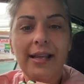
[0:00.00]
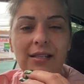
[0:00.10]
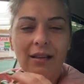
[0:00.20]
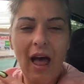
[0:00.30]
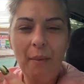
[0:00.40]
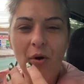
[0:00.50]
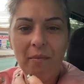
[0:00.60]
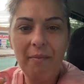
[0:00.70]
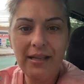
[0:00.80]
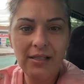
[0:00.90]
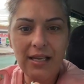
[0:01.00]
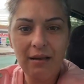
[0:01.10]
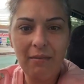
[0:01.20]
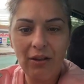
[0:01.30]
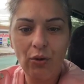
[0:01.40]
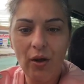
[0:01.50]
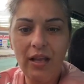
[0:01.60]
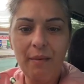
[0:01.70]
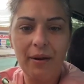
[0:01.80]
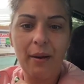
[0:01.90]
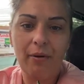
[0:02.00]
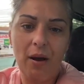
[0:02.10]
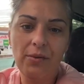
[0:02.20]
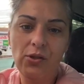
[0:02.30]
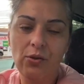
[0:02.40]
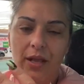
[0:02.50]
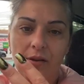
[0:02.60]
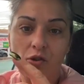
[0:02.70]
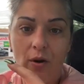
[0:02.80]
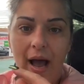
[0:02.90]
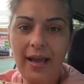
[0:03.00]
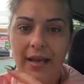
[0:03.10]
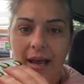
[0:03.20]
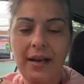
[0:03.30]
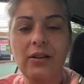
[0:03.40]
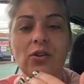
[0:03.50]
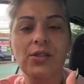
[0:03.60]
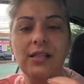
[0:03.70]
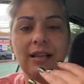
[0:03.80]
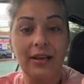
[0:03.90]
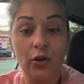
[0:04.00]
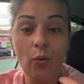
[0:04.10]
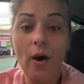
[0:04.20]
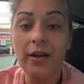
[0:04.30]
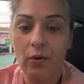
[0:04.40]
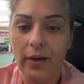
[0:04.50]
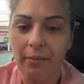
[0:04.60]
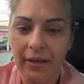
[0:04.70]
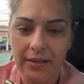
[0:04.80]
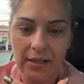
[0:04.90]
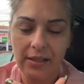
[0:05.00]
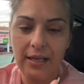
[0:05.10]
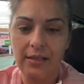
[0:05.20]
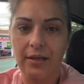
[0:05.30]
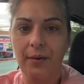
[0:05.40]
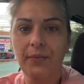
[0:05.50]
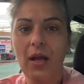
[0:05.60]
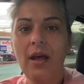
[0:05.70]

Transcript: It's a lot more minty and mentholy, but I promise you that try it and then you'll see, like, you'll want to quit because it's easier.